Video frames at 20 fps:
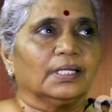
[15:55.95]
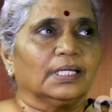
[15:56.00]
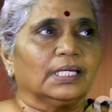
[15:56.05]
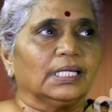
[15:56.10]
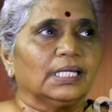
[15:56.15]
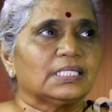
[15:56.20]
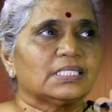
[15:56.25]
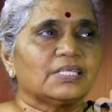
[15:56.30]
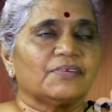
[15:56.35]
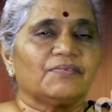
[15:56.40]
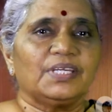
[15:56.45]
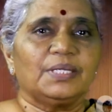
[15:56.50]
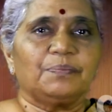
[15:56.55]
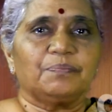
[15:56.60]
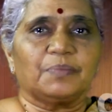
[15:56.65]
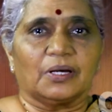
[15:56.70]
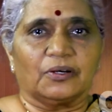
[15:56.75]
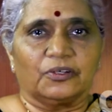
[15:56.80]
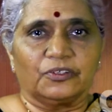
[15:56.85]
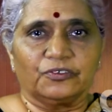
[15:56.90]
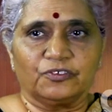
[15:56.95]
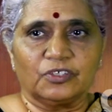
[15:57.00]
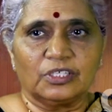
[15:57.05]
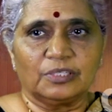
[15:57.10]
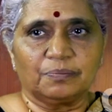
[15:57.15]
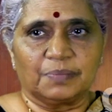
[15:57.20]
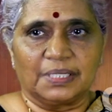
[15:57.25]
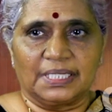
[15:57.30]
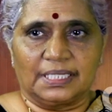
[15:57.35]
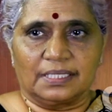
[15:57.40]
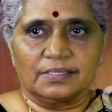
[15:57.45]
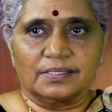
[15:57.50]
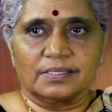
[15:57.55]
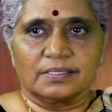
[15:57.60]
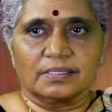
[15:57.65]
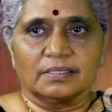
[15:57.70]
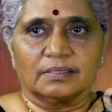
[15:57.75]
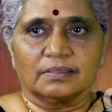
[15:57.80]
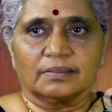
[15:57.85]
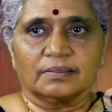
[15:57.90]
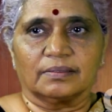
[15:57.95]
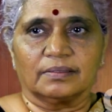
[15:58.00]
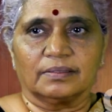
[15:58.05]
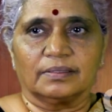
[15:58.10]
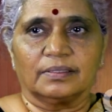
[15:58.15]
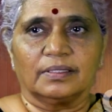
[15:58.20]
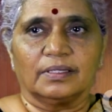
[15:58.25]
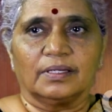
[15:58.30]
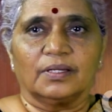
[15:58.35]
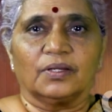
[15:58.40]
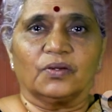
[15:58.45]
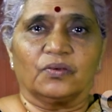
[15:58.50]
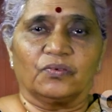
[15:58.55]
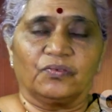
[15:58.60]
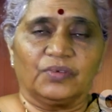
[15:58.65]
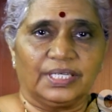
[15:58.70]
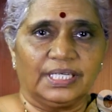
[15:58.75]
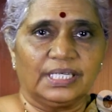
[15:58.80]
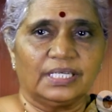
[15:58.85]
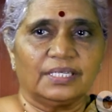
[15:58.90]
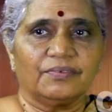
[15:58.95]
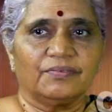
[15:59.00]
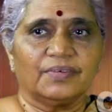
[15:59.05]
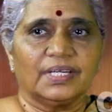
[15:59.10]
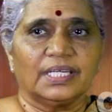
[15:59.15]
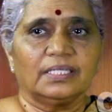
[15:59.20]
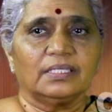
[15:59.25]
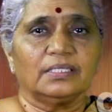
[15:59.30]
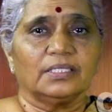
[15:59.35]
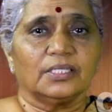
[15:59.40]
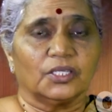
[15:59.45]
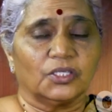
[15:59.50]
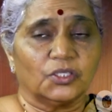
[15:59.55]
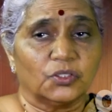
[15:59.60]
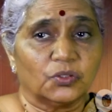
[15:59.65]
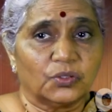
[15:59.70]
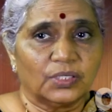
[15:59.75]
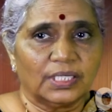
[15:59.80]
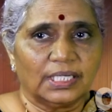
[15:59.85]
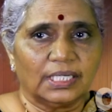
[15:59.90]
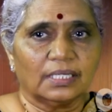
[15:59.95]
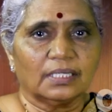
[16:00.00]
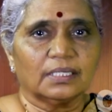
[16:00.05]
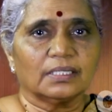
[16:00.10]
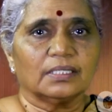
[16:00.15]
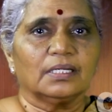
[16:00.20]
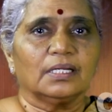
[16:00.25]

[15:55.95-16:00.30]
It's a very powerful place. Very divine, unique.